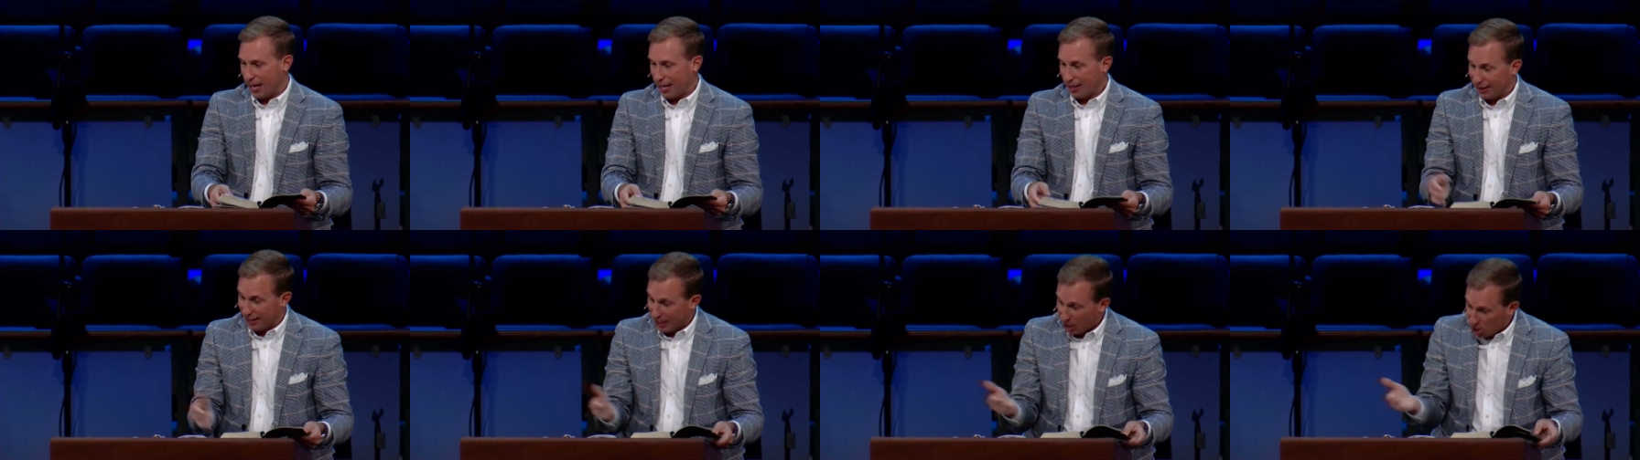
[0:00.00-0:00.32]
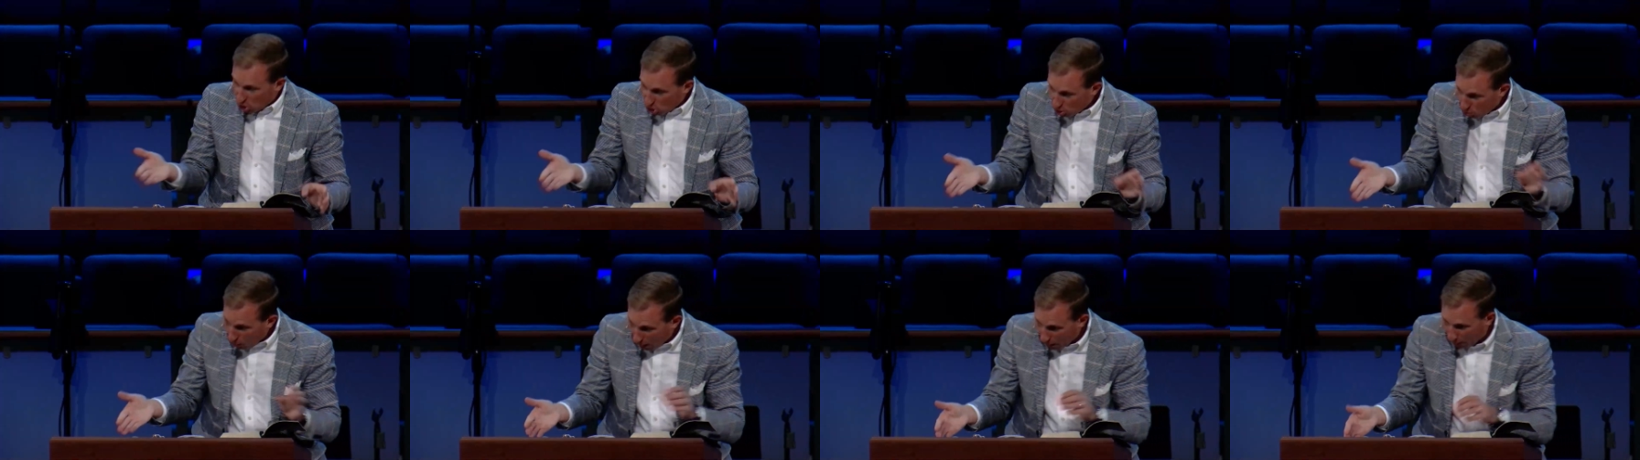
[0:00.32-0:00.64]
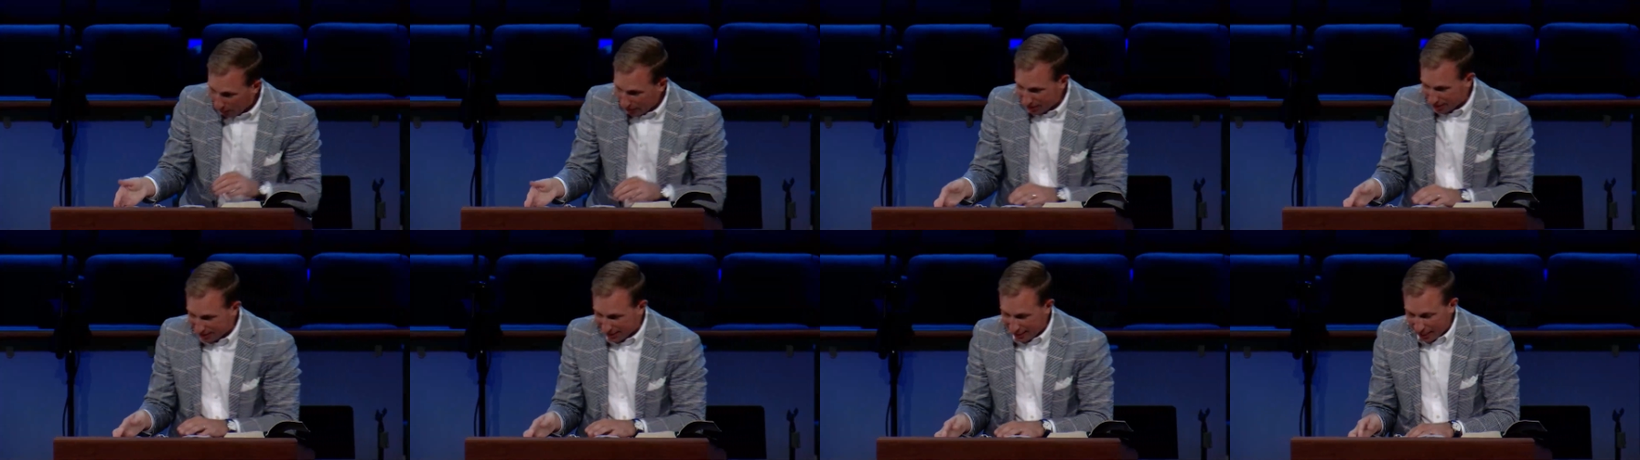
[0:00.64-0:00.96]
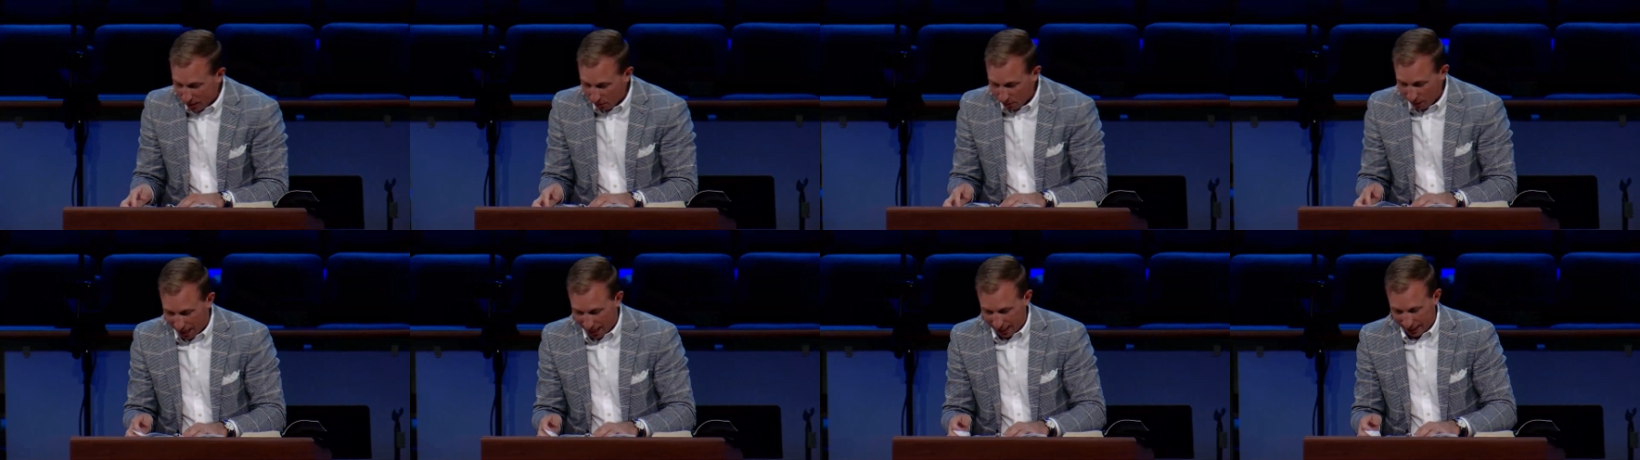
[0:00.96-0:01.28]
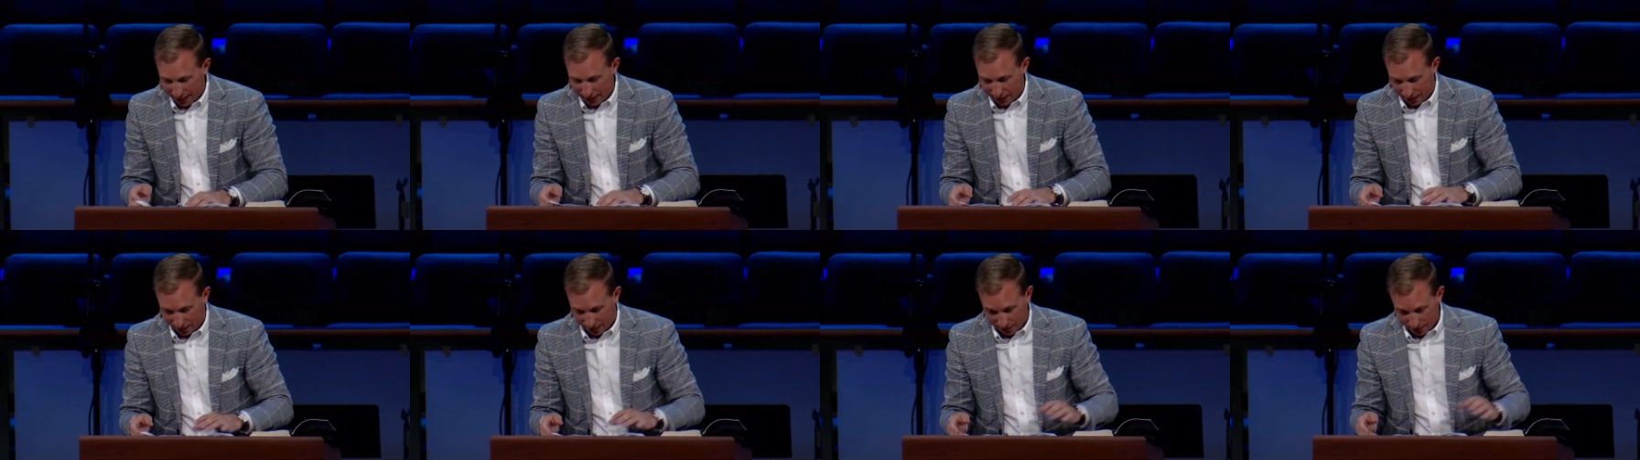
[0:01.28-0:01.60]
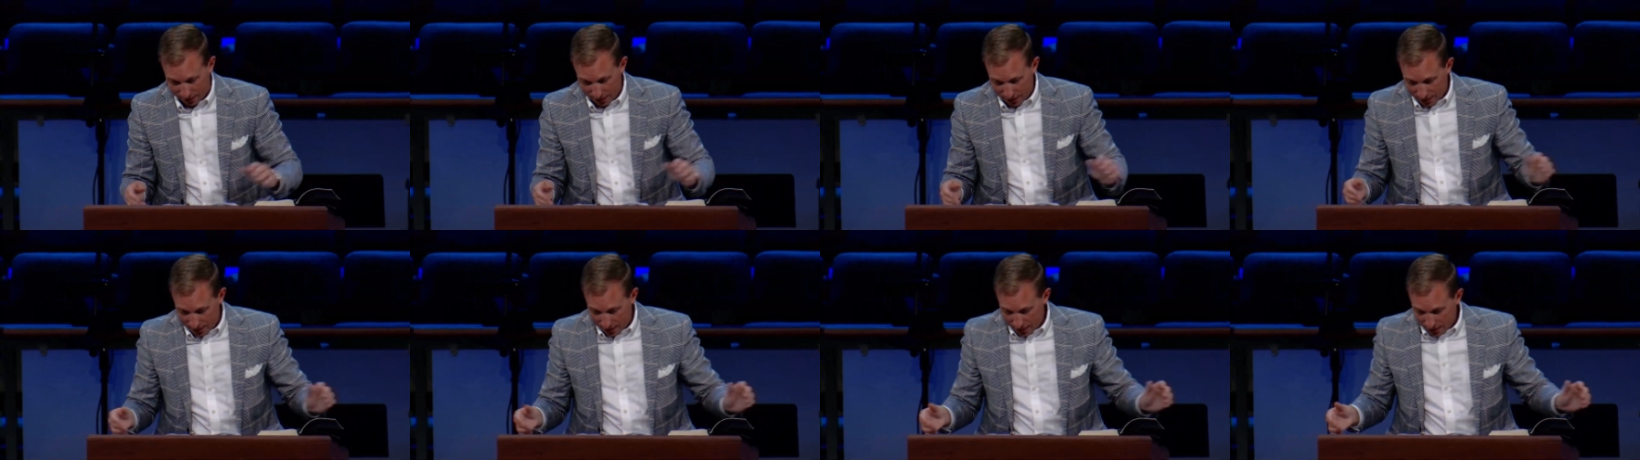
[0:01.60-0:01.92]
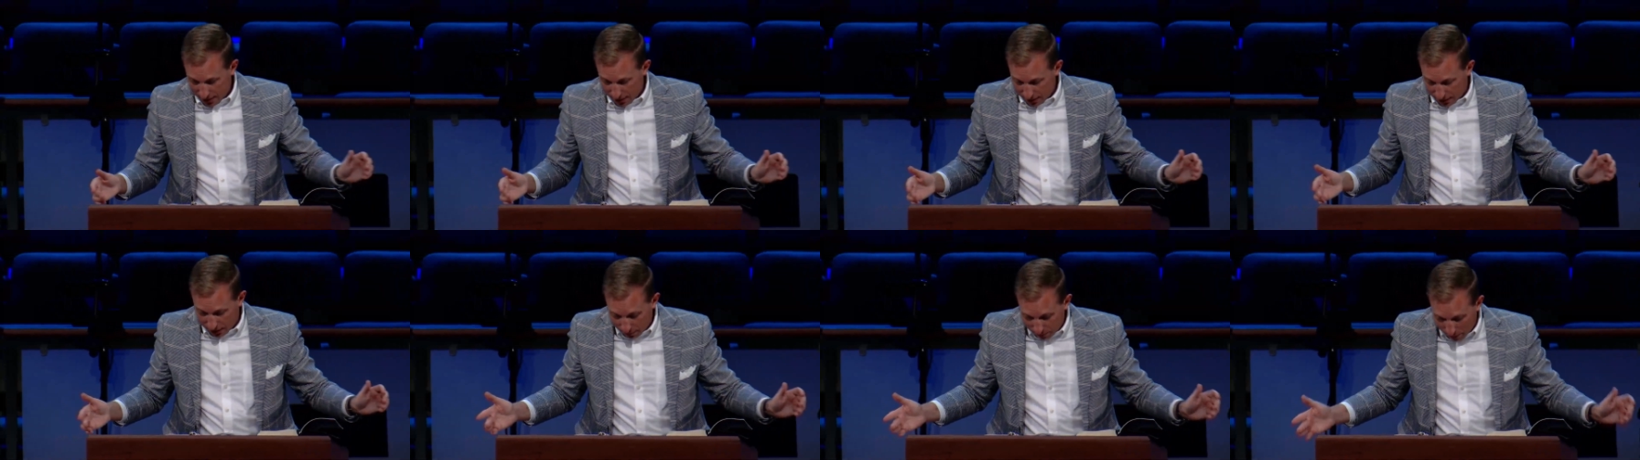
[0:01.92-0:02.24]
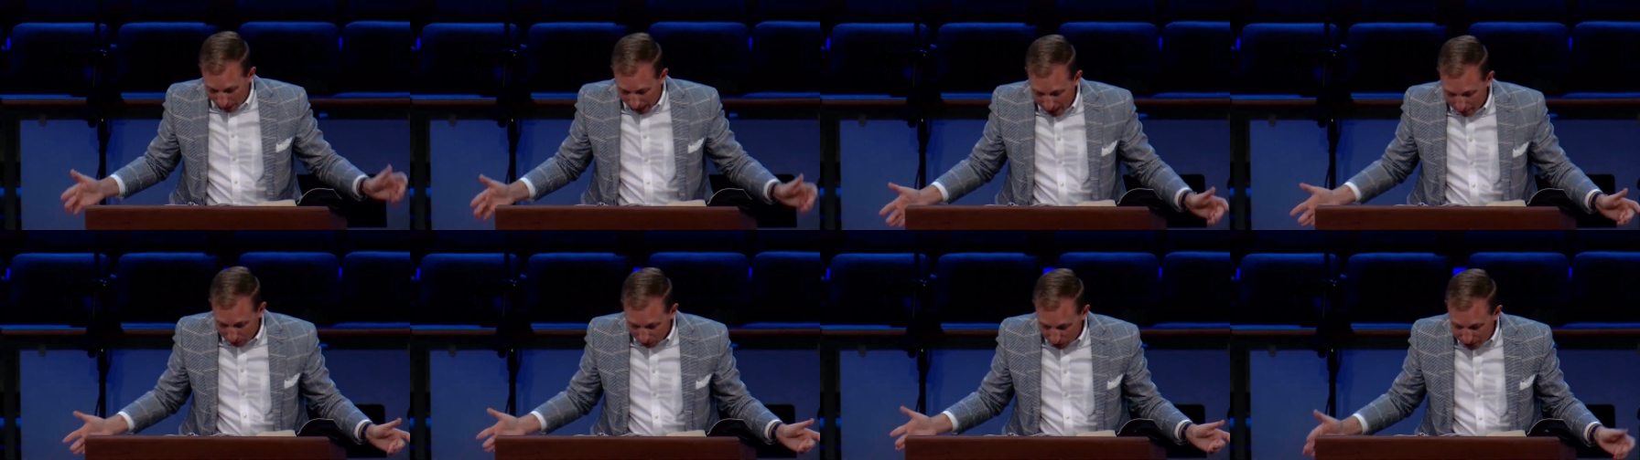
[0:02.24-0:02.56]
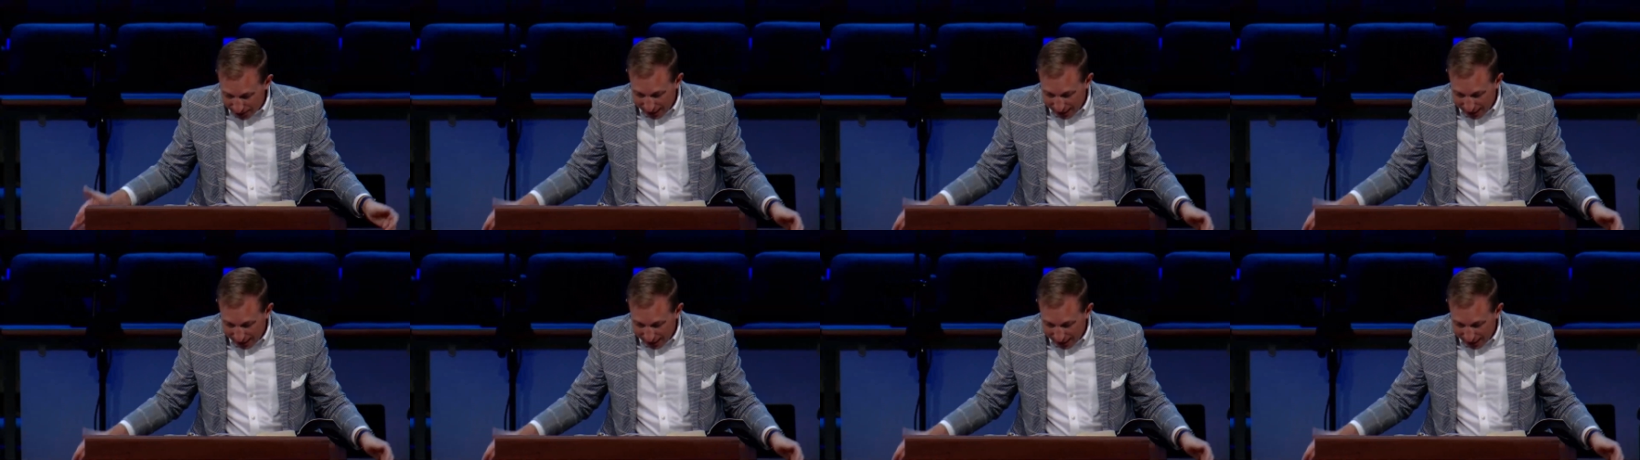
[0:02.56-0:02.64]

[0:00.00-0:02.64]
This is what we see right here. The Bible